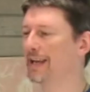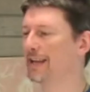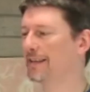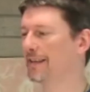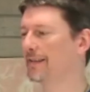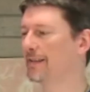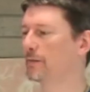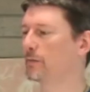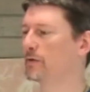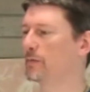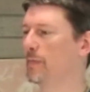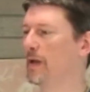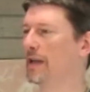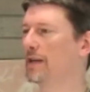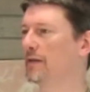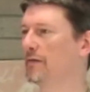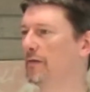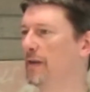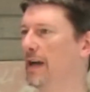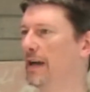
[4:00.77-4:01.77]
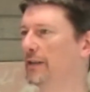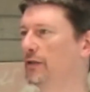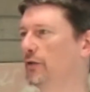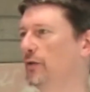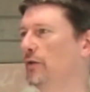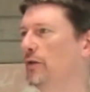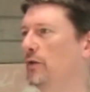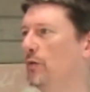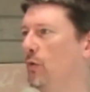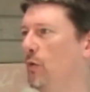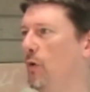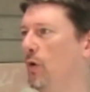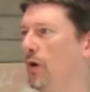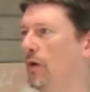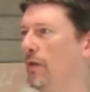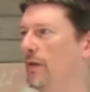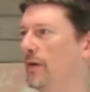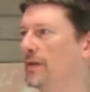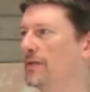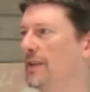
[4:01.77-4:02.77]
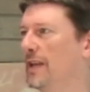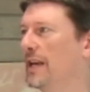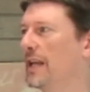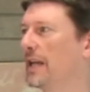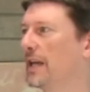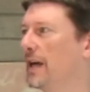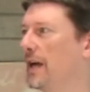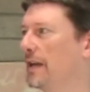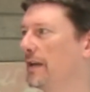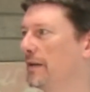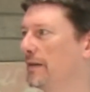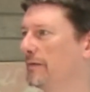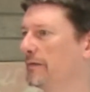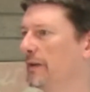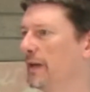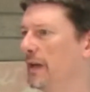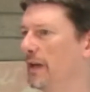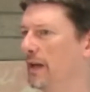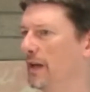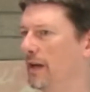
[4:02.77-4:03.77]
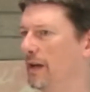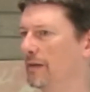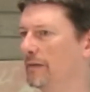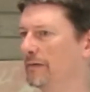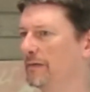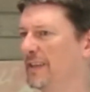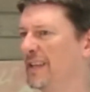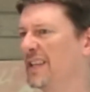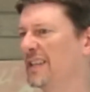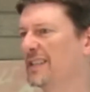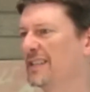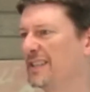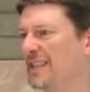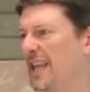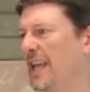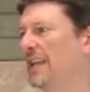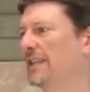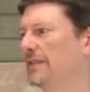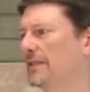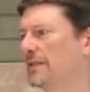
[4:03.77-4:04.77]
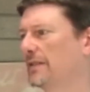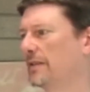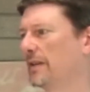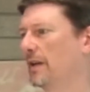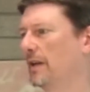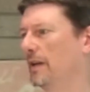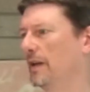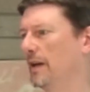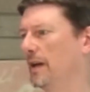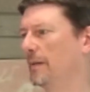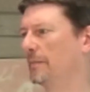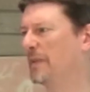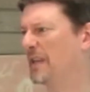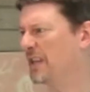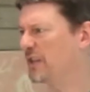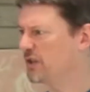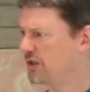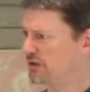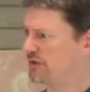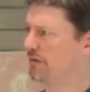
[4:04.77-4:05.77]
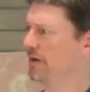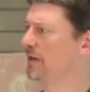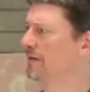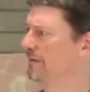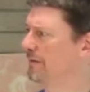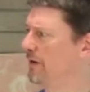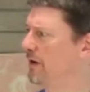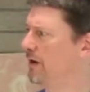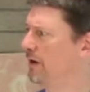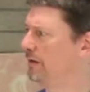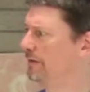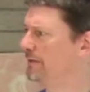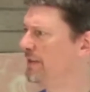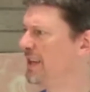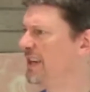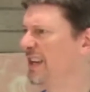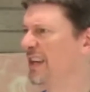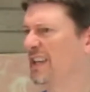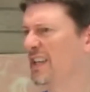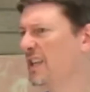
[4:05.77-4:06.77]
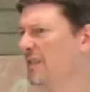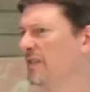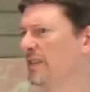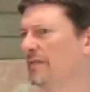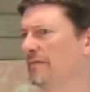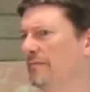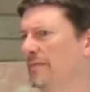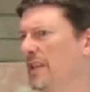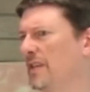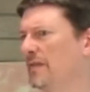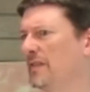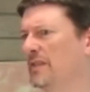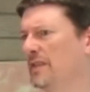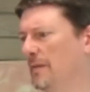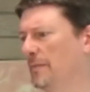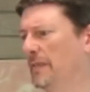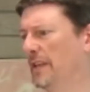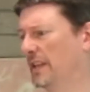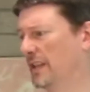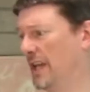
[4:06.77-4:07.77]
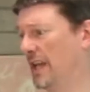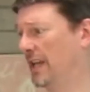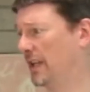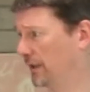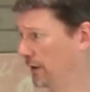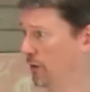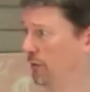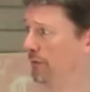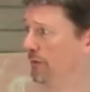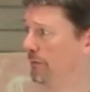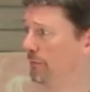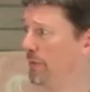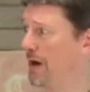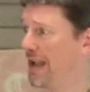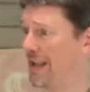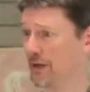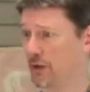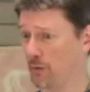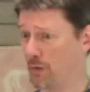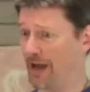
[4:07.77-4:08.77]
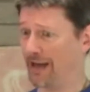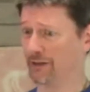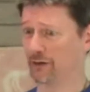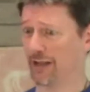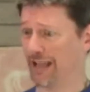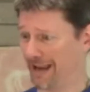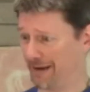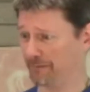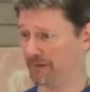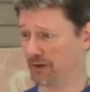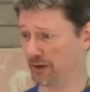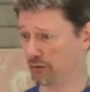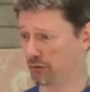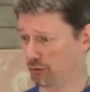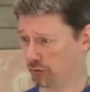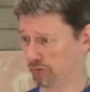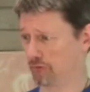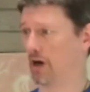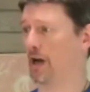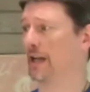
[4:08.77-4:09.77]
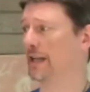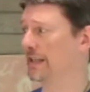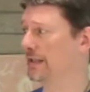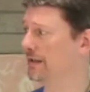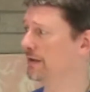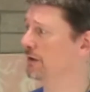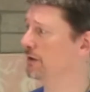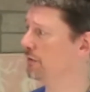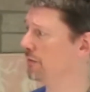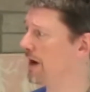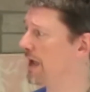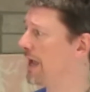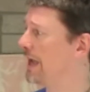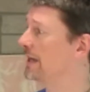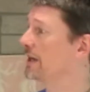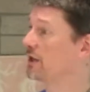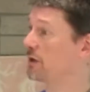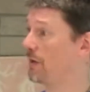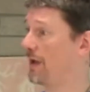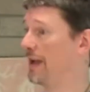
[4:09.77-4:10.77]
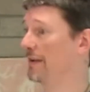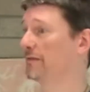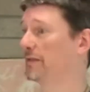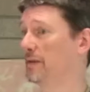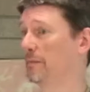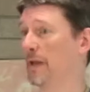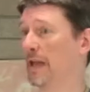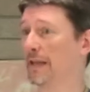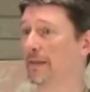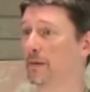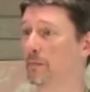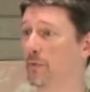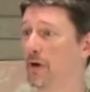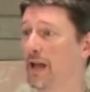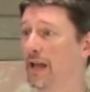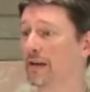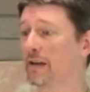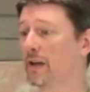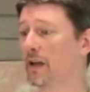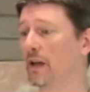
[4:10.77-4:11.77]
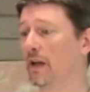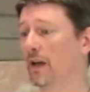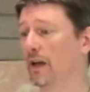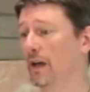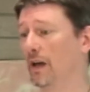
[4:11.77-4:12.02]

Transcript: Anything that was manufactured, or there's any kind of intense industry involved in it, even something like a loaf of bread, you actually have to grind the grain and you have to make the bread.